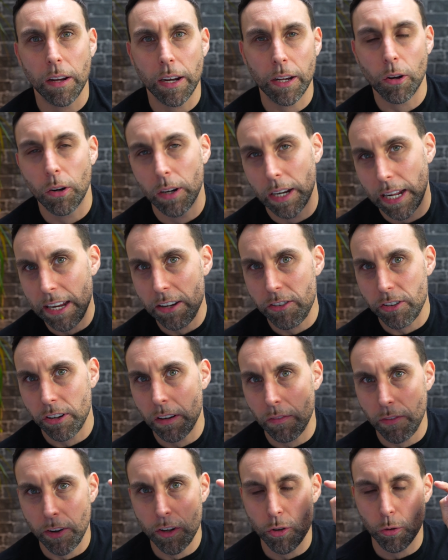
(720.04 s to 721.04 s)
on each
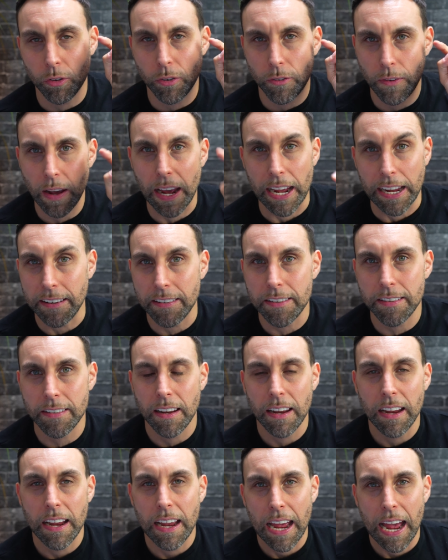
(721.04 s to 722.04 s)
individual's face,
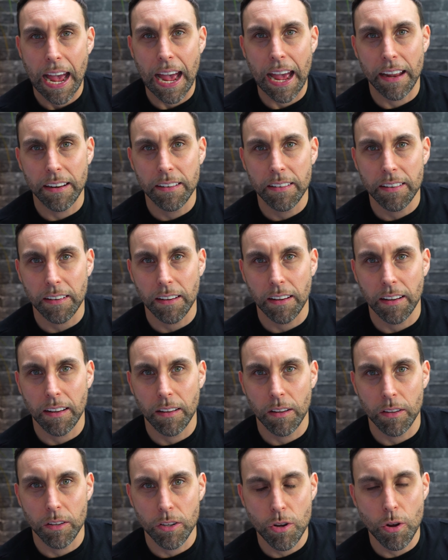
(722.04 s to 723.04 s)
and
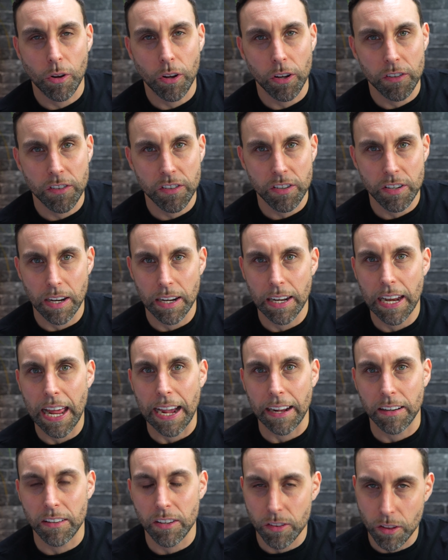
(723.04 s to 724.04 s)
you can
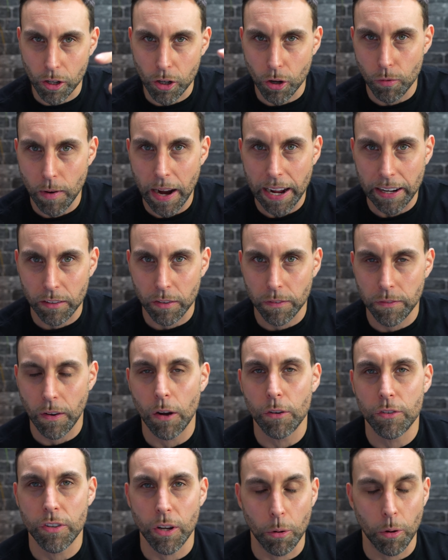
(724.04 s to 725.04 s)
select the correct
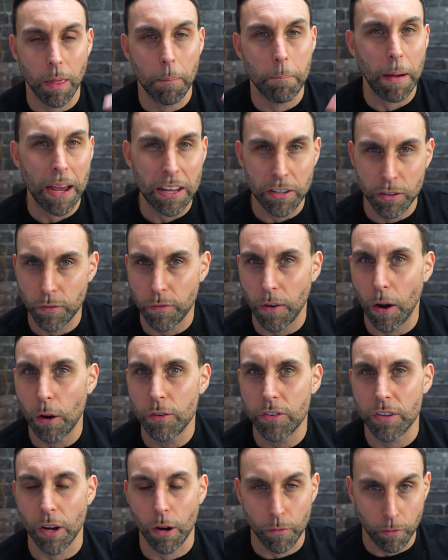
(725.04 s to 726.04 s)
photo or the best
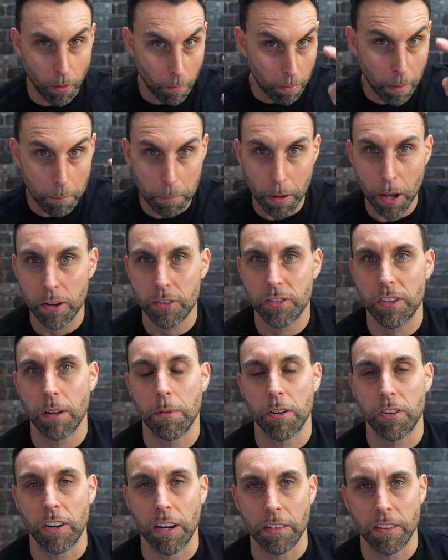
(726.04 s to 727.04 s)
photo from the burst
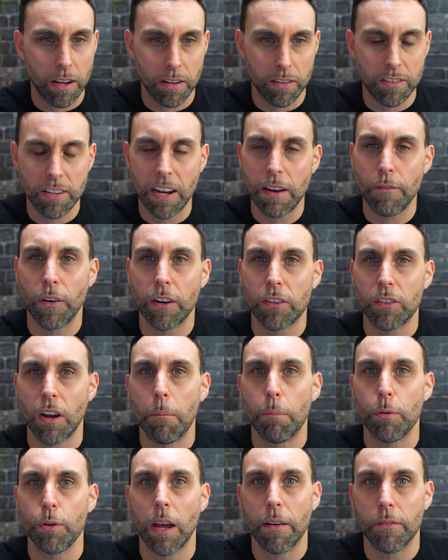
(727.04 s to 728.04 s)
images. Say, for
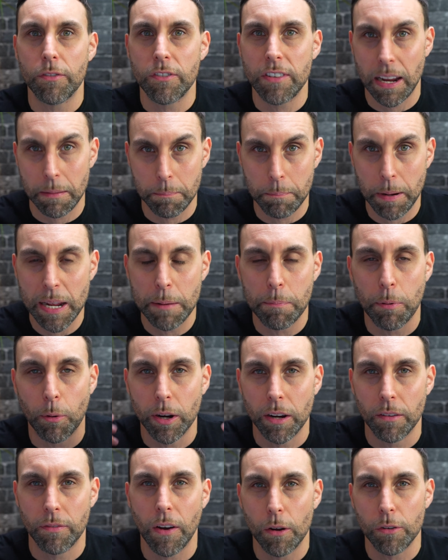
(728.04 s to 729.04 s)
example, you have 10 people in
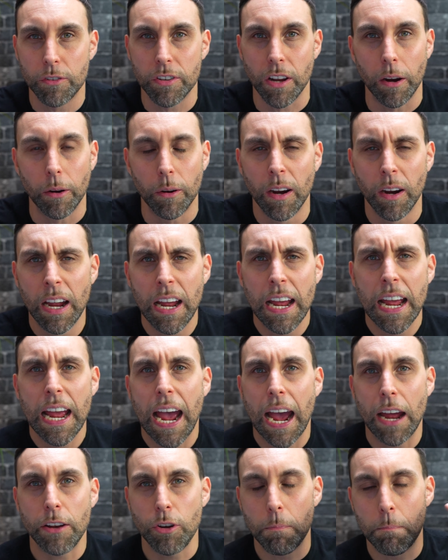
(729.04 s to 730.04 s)
a photo
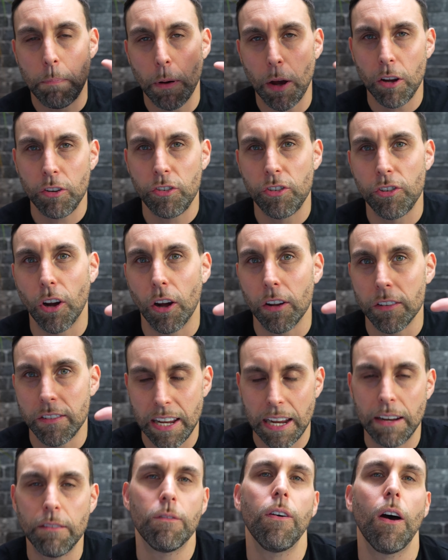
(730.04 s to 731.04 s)
and you burst shot
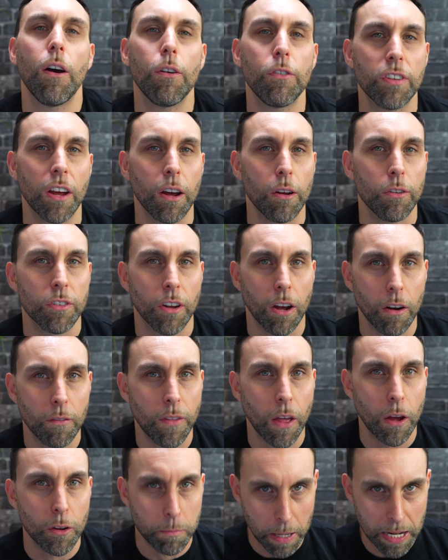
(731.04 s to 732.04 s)
10 photos of
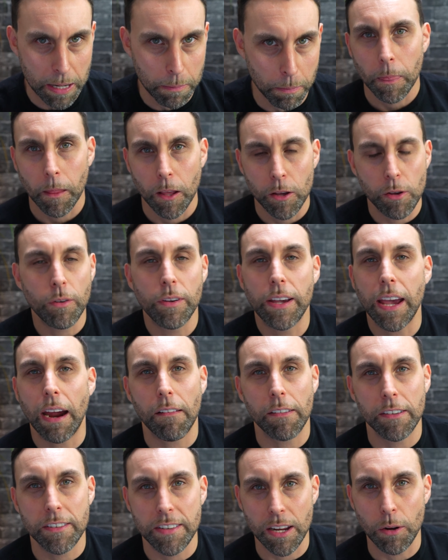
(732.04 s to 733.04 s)
those people. You can
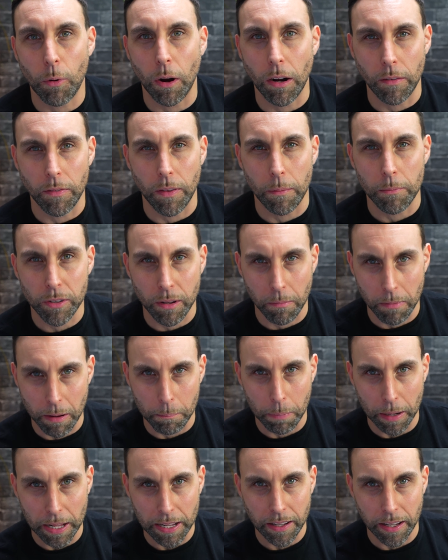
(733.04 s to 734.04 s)
guarantee one of them is going to be
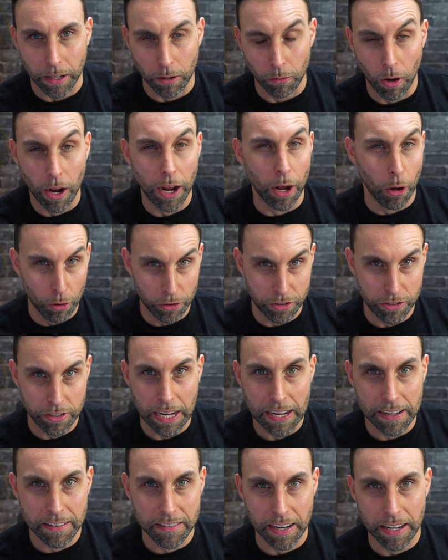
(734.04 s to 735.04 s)
blinking, right? Or
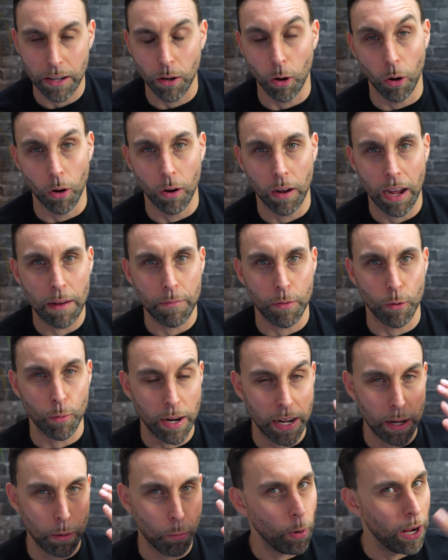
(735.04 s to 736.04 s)
sneezing, or have a
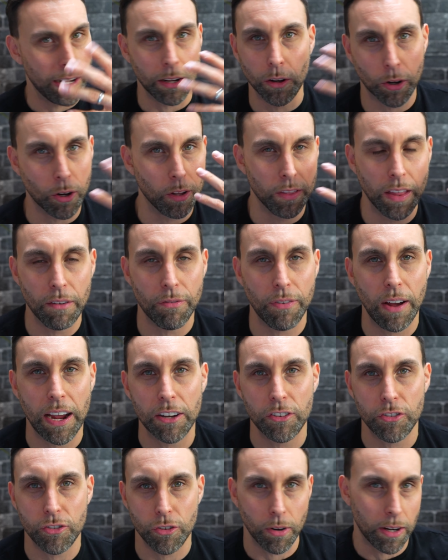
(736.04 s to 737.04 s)
really weird look on their
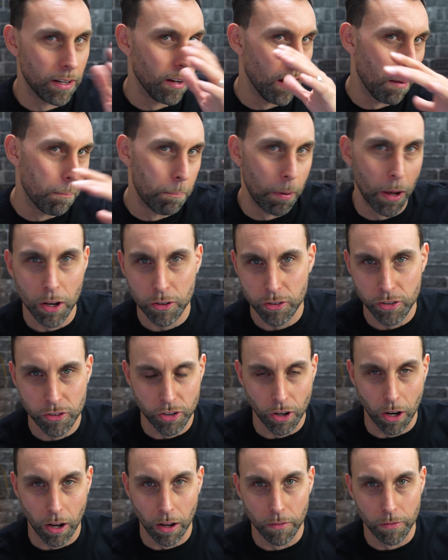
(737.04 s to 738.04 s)
face during a burst
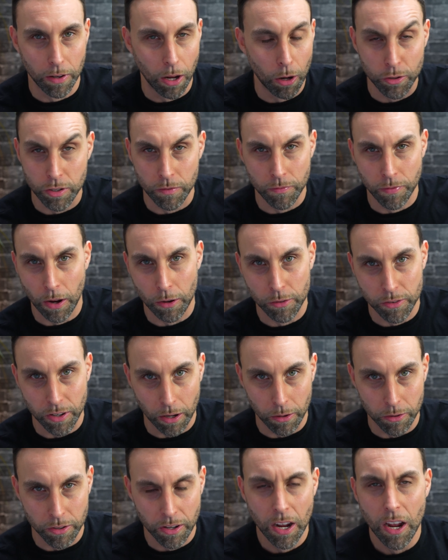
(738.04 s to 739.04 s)
shot of loads of
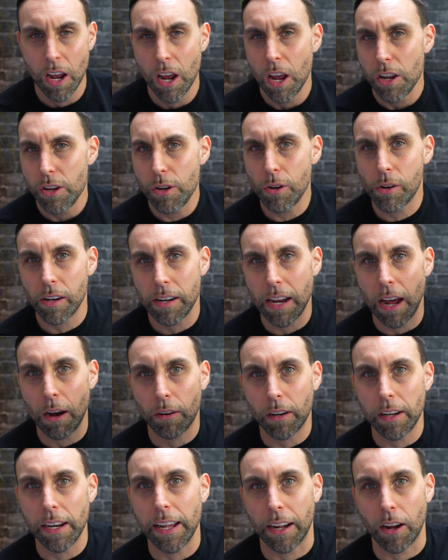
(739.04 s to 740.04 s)
photos. You can now
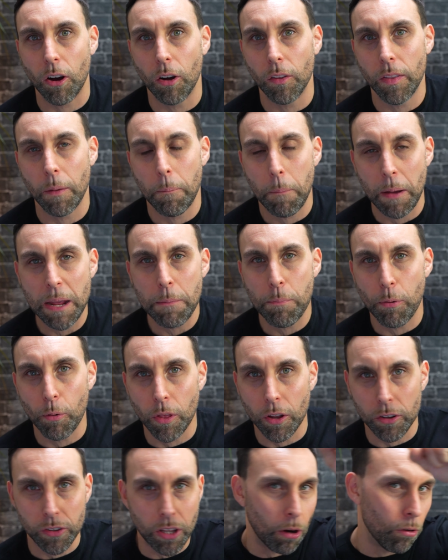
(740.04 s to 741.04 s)
click on the people
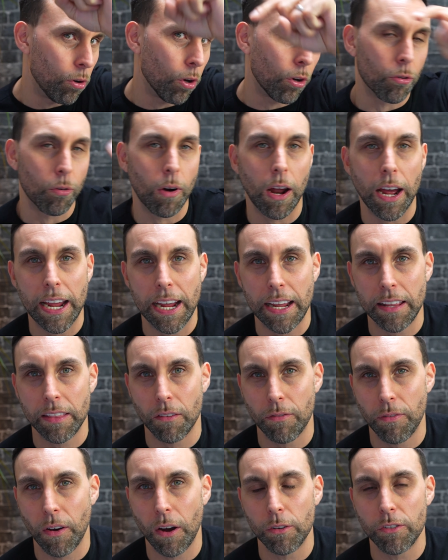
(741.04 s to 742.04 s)
that don't look right in the
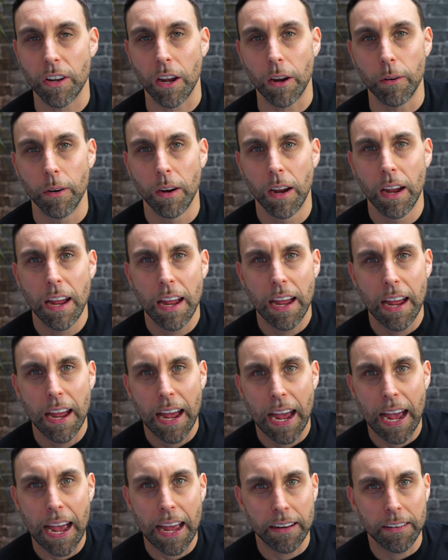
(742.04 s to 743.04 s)
photo,
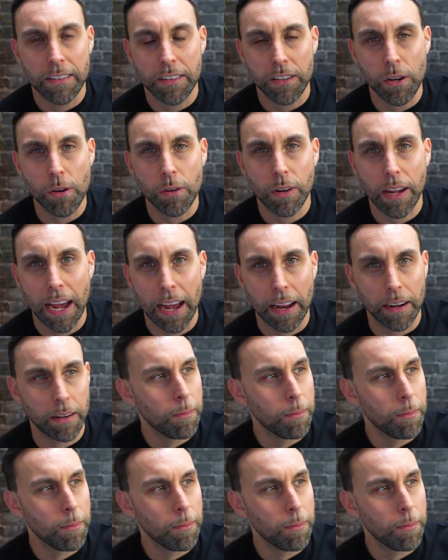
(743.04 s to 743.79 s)
and you can